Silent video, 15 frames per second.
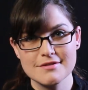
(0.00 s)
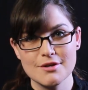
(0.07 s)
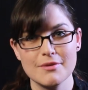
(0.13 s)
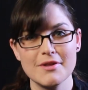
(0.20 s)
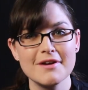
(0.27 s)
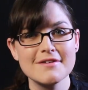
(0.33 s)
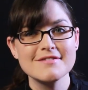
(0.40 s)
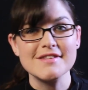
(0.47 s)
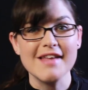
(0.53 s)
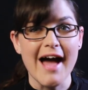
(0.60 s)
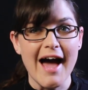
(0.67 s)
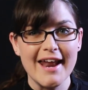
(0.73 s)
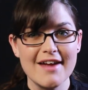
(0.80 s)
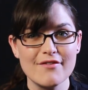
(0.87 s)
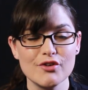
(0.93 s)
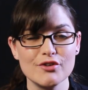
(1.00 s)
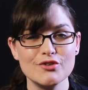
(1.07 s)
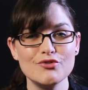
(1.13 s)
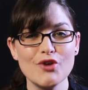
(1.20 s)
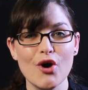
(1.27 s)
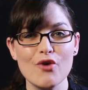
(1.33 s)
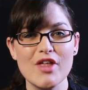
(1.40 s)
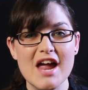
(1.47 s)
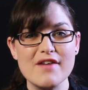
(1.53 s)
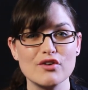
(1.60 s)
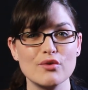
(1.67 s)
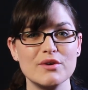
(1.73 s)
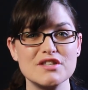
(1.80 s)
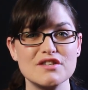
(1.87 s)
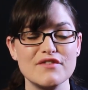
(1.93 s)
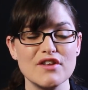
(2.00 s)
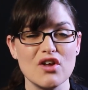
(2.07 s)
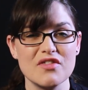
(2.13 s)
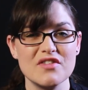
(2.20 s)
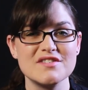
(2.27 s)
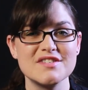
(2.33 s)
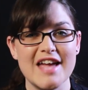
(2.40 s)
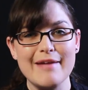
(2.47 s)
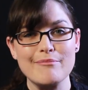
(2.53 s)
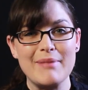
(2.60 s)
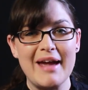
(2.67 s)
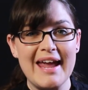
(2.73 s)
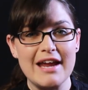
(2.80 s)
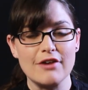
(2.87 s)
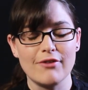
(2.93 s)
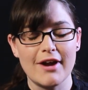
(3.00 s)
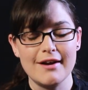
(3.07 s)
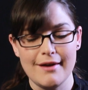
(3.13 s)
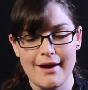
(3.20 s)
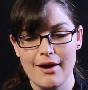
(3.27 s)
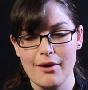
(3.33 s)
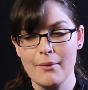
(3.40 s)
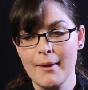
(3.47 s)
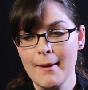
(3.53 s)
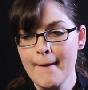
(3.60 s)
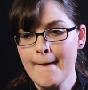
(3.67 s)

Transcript: So there's that. Every, you know that everyone's feeling the same pain right now.